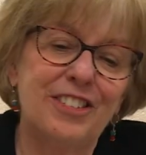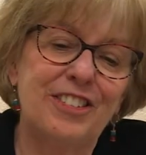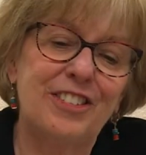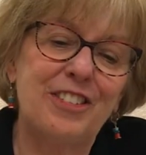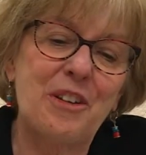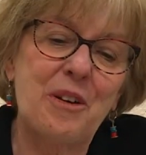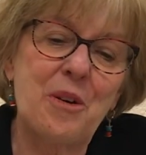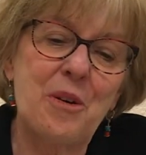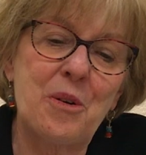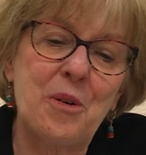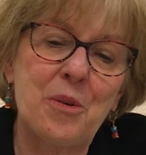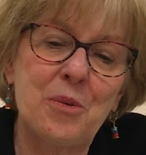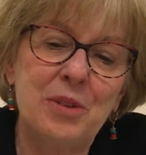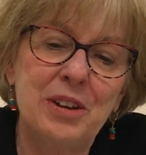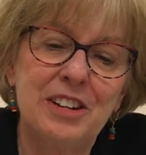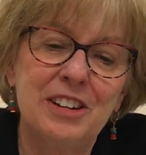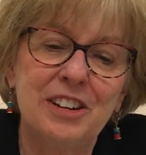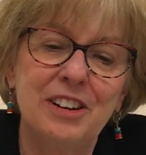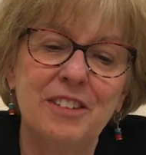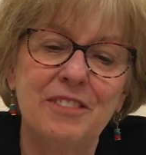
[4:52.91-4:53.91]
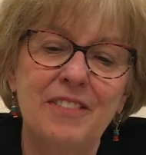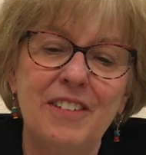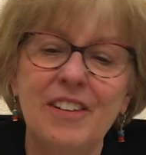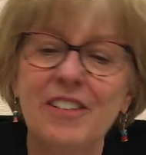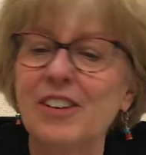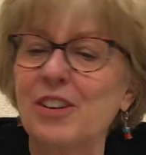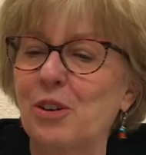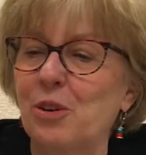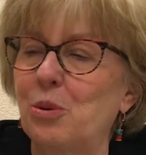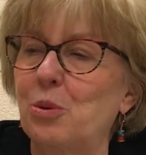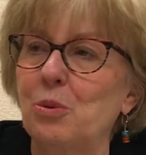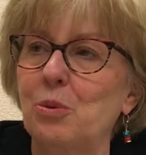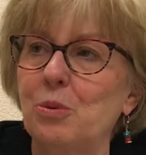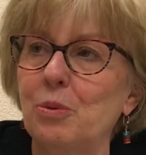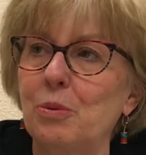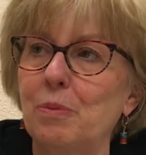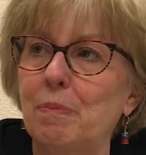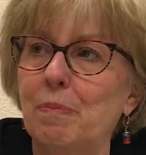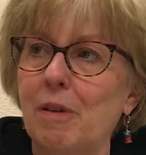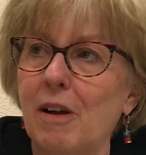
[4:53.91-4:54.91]
So we did a very
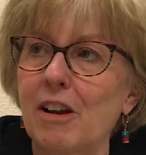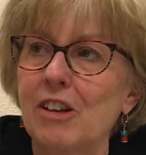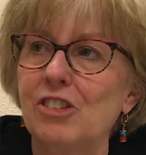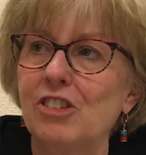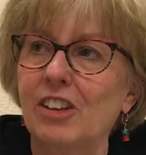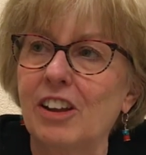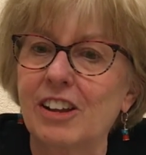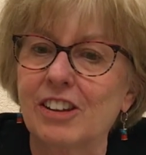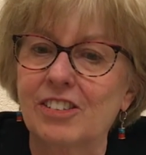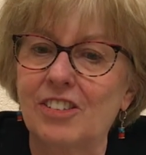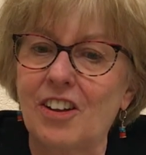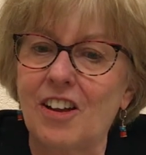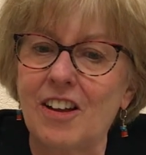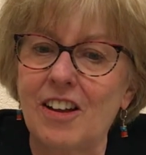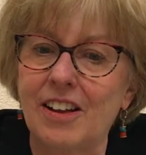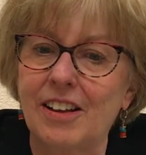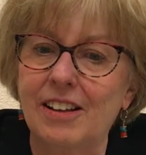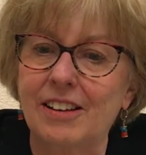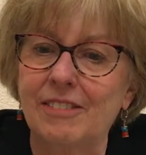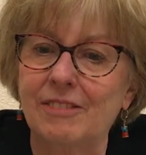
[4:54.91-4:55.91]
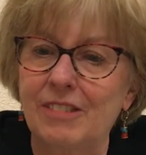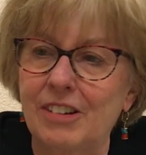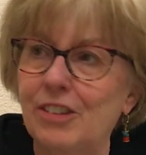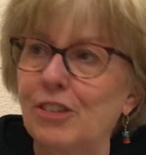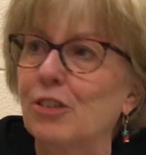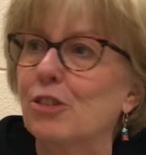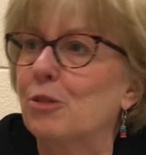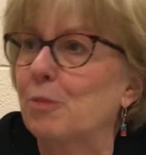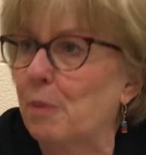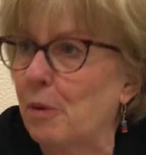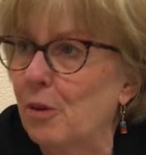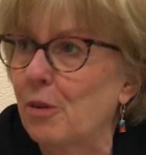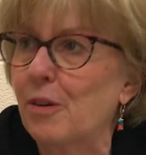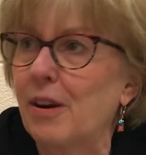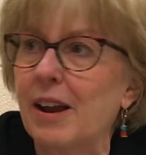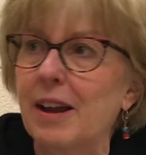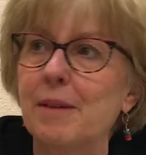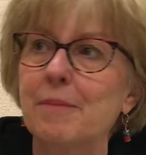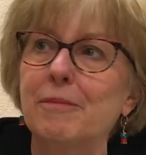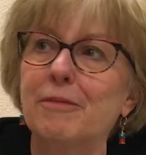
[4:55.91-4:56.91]
cool project on research
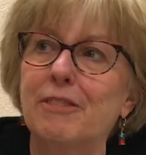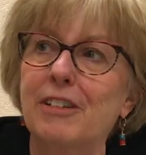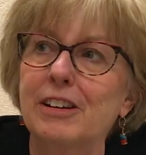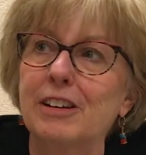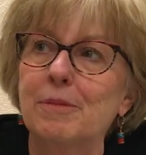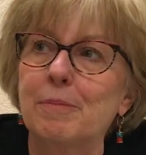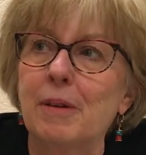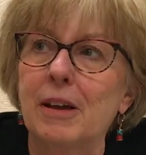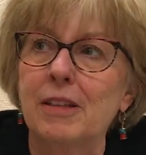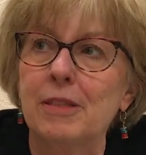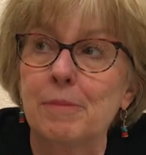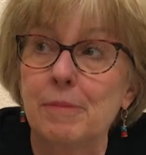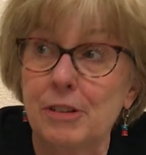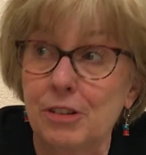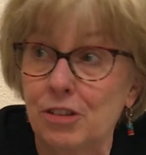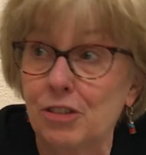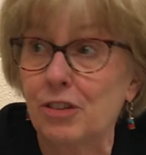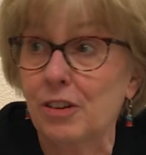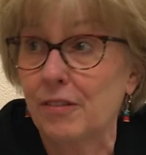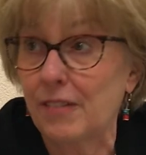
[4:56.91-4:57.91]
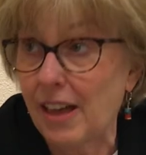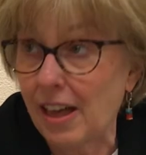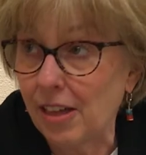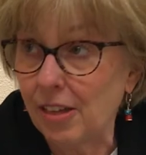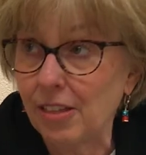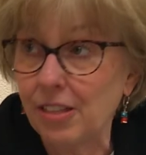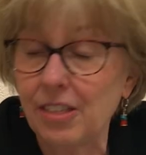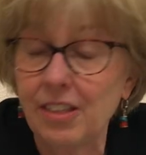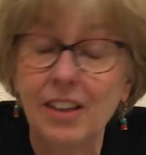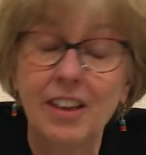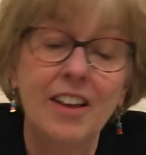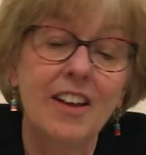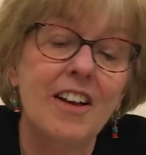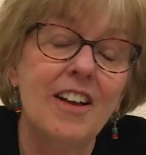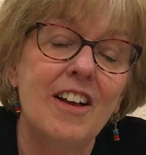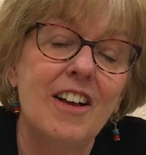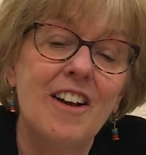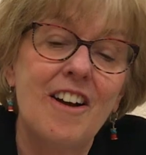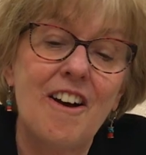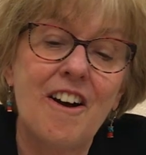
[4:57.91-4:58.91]
program funded by the Ministry of Health
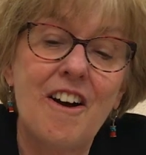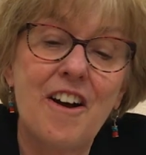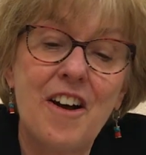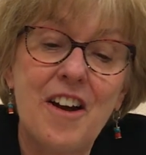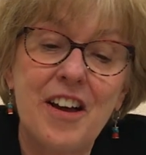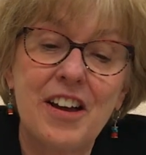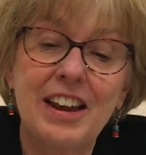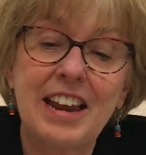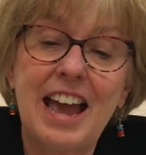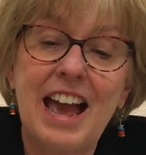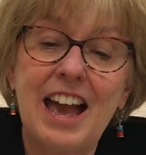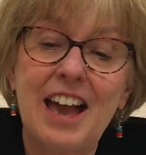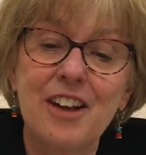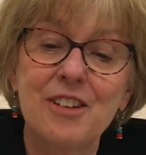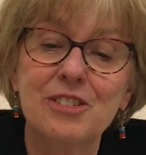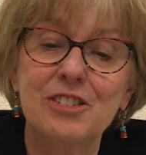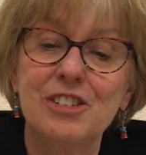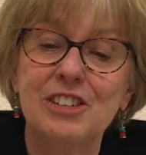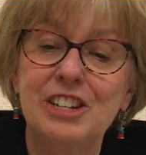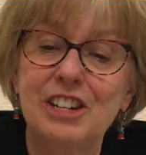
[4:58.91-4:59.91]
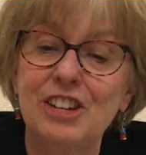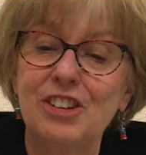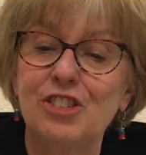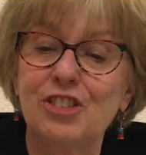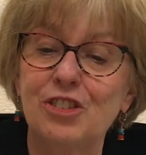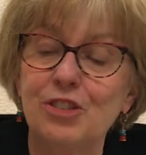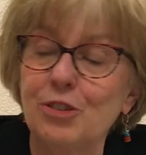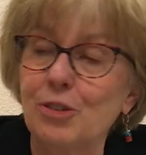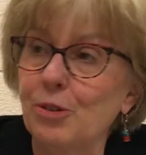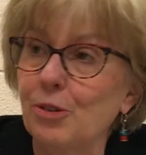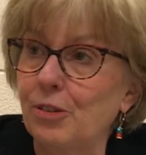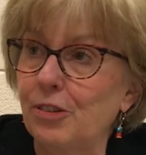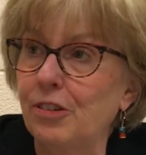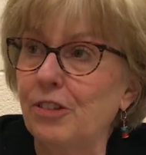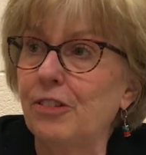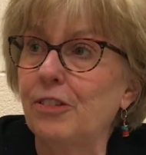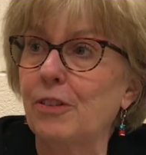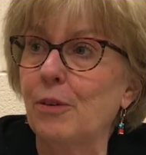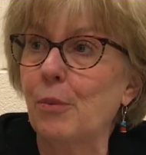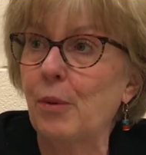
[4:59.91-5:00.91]
on how to teach
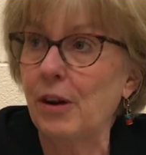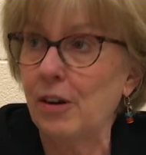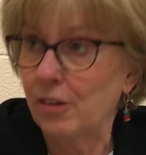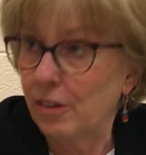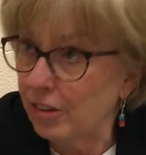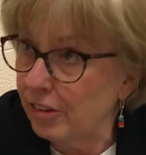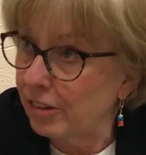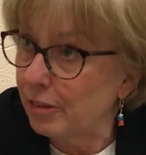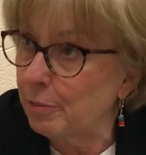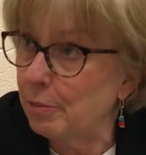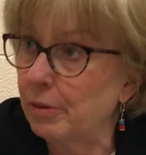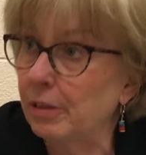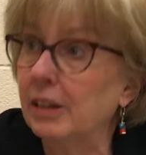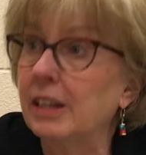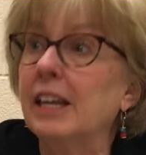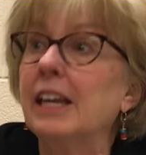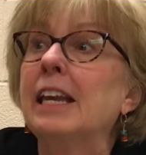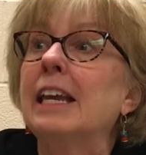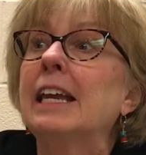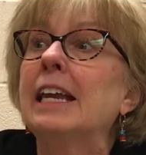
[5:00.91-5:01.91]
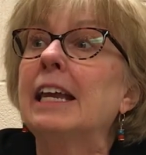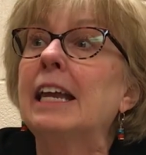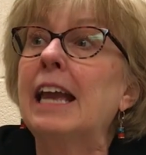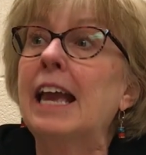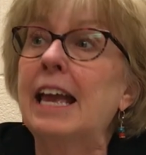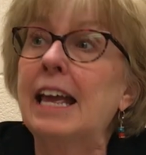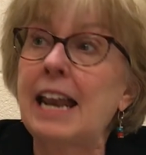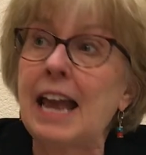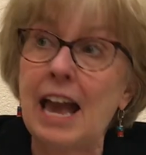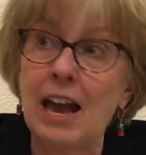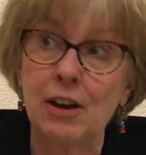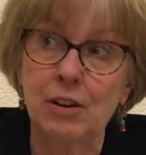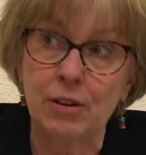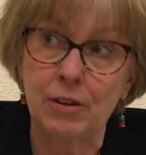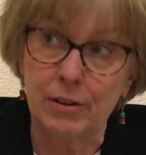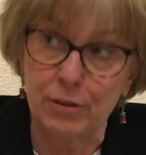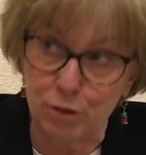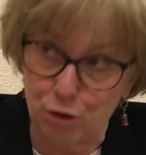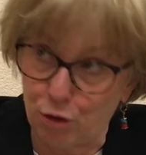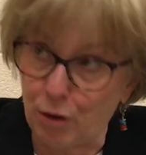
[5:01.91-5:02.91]
nurses awareness of bullying and how to
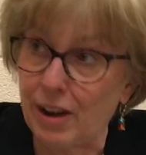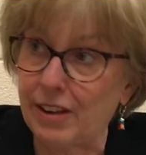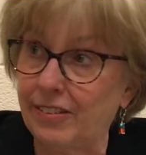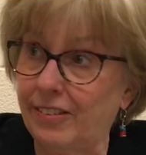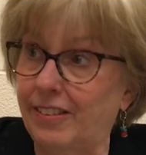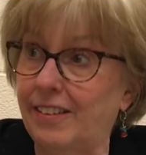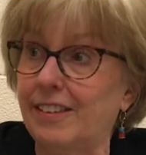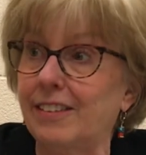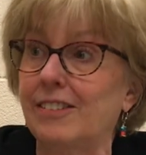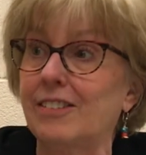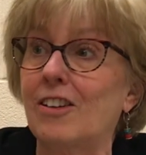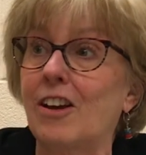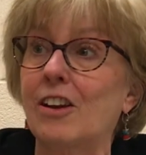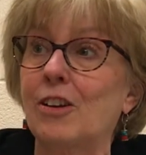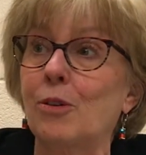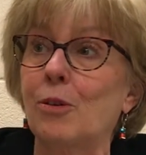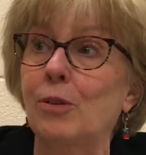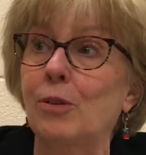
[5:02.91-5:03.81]
address it, not